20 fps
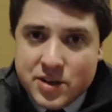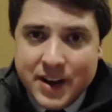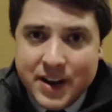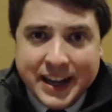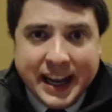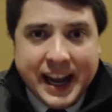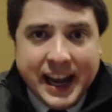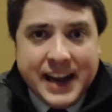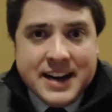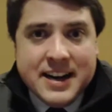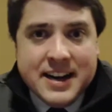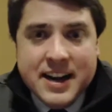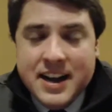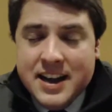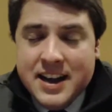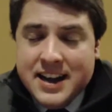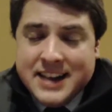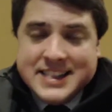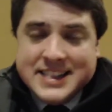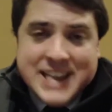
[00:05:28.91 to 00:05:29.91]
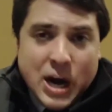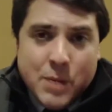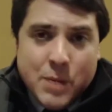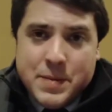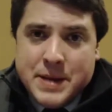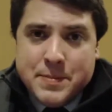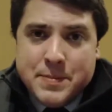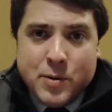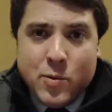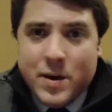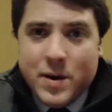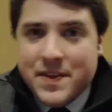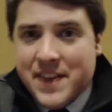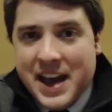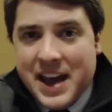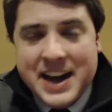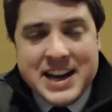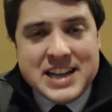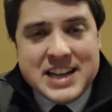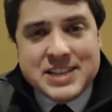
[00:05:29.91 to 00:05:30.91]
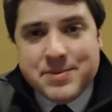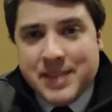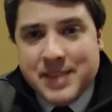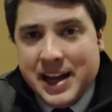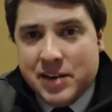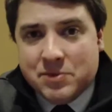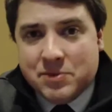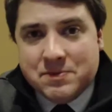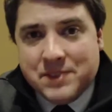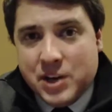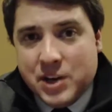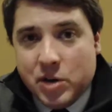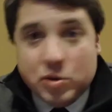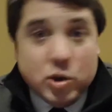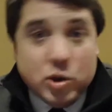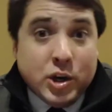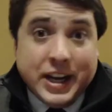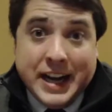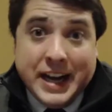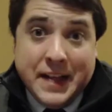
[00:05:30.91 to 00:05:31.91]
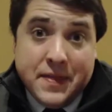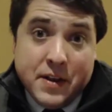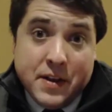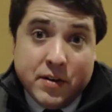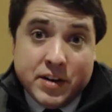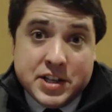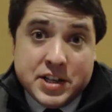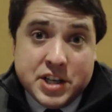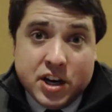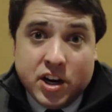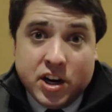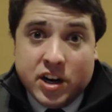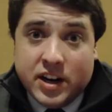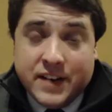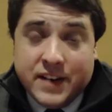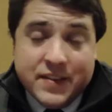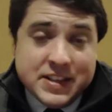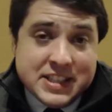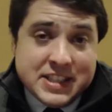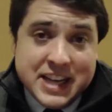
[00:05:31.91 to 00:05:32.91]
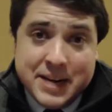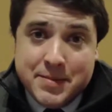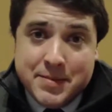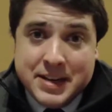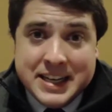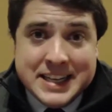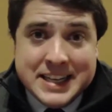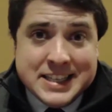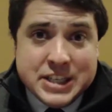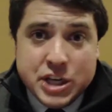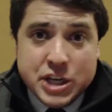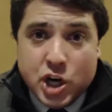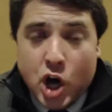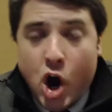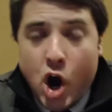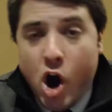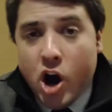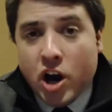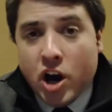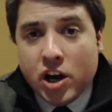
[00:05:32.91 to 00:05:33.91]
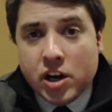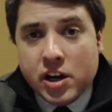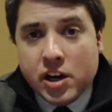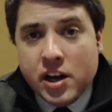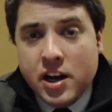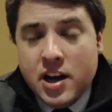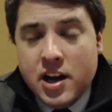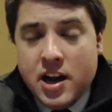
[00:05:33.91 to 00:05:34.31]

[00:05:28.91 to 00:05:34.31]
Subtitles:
So I can't tell people what that is without looking at their return, if it's going to be easy or hard.